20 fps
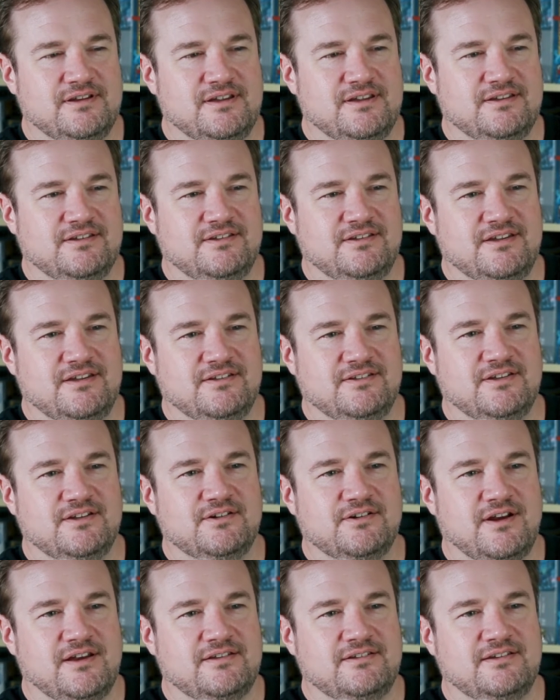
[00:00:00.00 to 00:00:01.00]
is
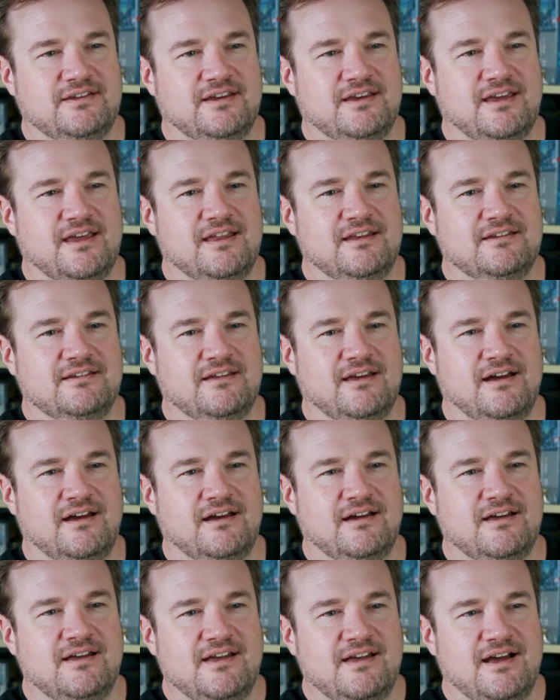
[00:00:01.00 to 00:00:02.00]
interesting, and
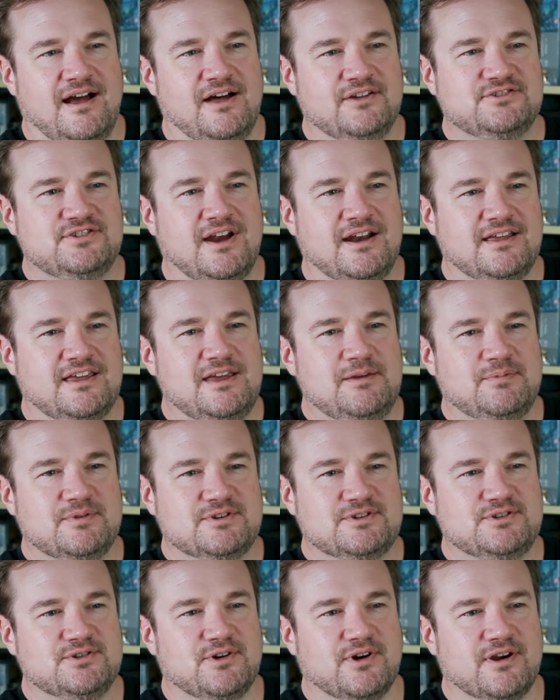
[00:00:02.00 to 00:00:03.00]
I'll try to keep
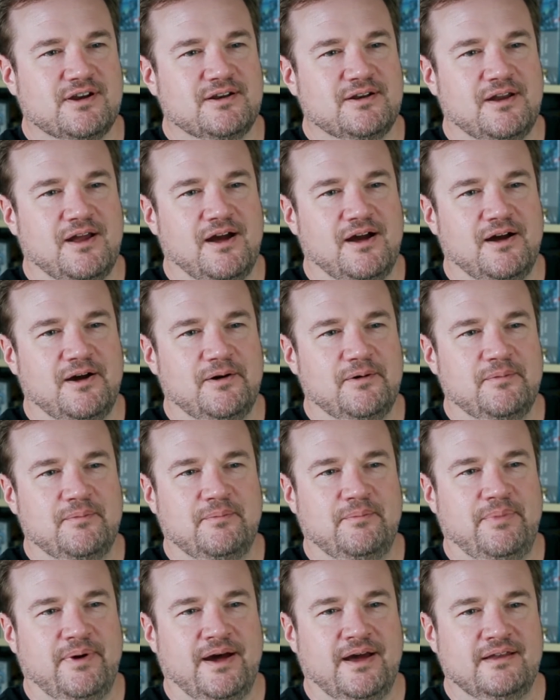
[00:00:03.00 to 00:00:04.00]
it short,
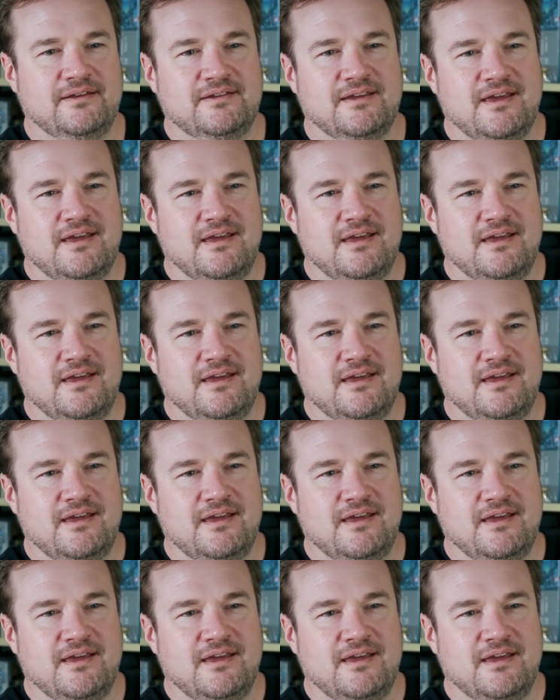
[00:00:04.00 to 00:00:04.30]
but